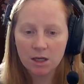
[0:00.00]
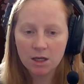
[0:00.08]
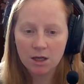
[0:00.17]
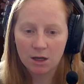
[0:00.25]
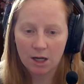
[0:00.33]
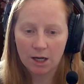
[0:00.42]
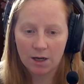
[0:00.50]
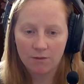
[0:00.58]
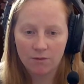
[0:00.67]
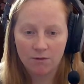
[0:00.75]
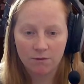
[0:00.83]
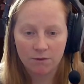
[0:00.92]
I have
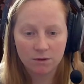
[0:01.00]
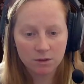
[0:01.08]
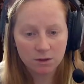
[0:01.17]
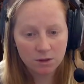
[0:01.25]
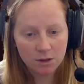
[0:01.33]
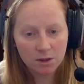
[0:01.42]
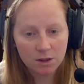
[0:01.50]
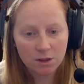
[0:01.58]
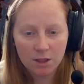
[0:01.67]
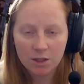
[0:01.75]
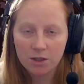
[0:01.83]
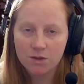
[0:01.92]
one for lurk.
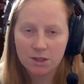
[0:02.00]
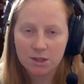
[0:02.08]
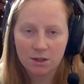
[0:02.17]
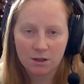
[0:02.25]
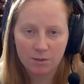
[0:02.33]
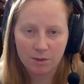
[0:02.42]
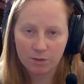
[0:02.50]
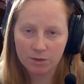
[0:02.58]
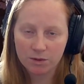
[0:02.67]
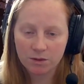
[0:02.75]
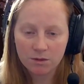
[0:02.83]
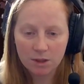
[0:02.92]
You see a lot of people
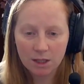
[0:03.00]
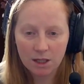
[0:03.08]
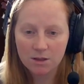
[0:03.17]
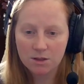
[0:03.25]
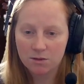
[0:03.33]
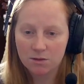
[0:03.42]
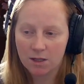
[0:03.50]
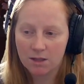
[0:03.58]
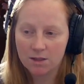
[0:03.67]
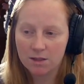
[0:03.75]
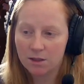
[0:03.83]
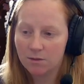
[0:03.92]
do that, so I
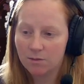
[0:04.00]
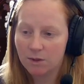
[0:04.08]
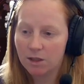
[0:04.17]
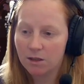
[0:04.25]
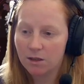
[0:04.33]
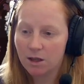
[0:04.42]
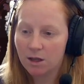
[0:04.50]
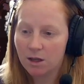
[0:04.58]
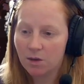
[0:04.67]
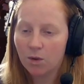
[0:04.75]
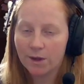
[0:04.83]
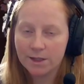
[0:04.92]
decided to make,
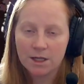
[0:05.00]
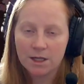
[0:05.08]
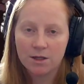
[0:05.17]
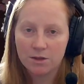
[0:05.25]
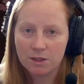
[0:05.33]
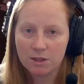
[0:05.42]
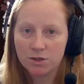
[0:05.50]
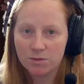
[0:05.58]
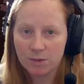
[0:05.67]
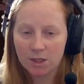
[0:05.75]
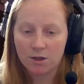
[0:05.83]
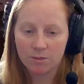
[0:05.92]
well, that's how you do it, is you
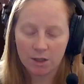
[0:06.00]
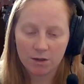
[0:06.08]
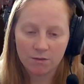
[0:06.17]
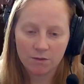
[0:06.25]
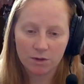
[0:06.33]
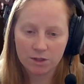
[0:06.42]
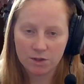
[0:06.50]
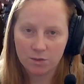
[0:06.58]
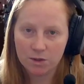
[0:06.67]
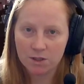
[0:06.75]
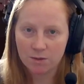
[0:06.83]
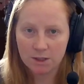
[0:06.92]
make a command for it. So when
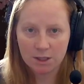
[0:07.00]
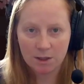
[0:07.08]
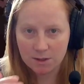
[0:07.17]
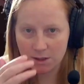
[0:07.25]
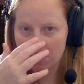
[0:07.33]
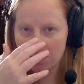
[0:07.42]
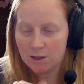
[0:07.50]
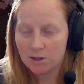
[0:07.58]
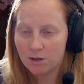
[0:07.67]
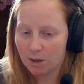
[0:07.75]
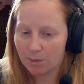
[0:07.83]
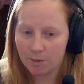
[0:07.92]
somebody types it in, it'll
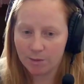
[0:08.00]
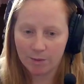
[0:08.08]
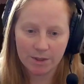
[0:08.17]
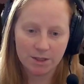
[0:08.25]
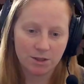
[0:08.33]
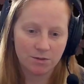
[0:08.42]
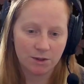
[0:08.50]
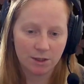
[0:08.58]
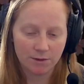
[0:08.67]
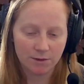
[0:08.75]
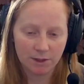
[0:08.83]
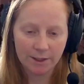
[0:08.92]
pop up a message,
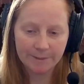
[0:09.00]
whatever, right?